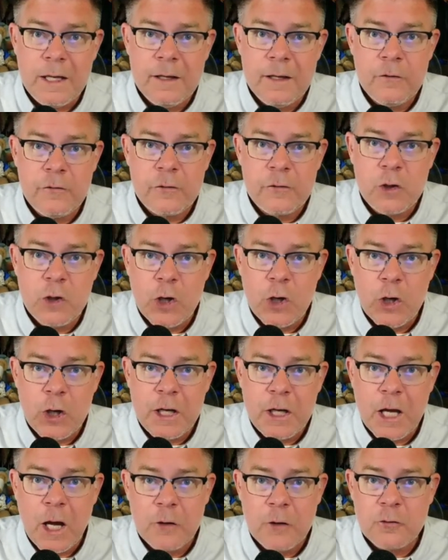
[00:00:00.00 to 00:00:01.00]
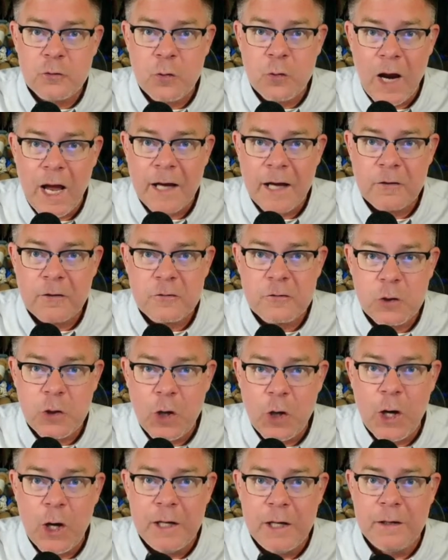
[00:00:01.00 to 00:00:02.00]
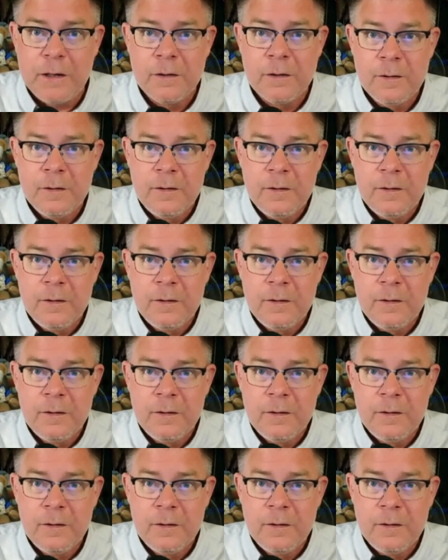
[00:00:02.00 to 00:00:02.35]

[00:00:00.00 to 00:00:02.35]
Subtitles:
is good, attracts good.